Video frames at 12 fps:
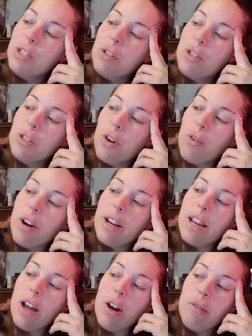So right
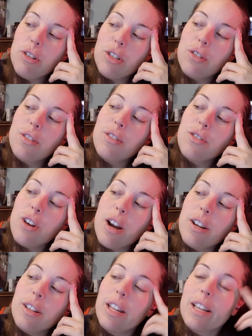now I'm just
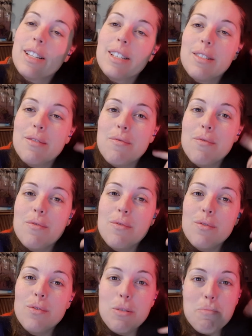trying to like
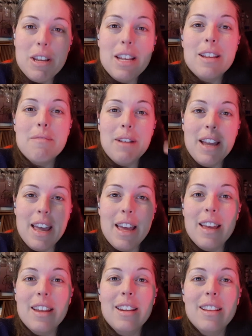repeat in my
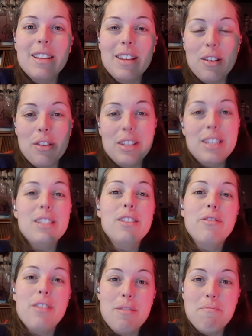head, this is the
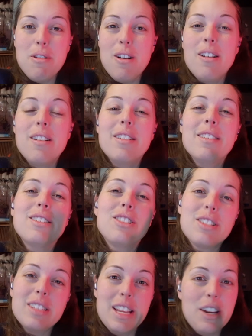fun part.
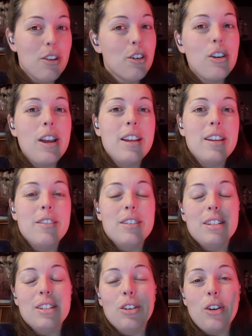Just let your
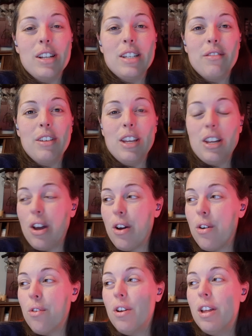creativity
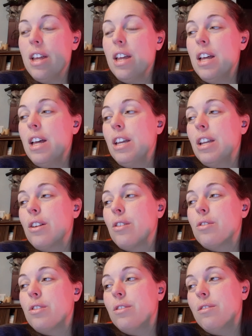go.
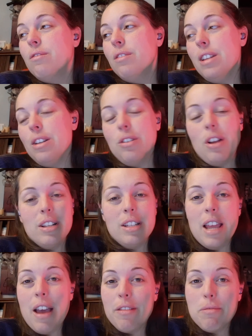It doesn't
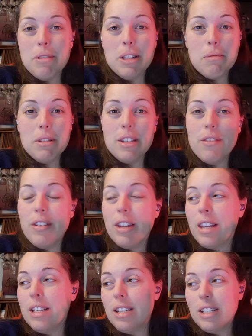have to be specific.
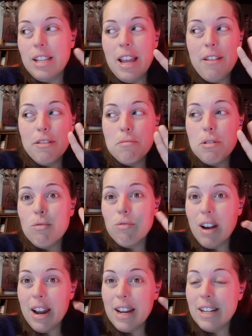It doesn't have to be
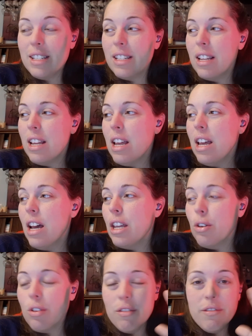right.
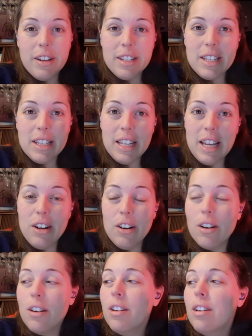You can fix it
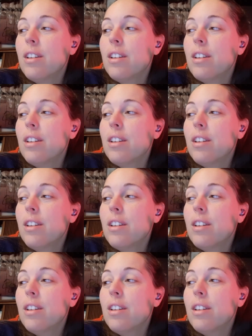later.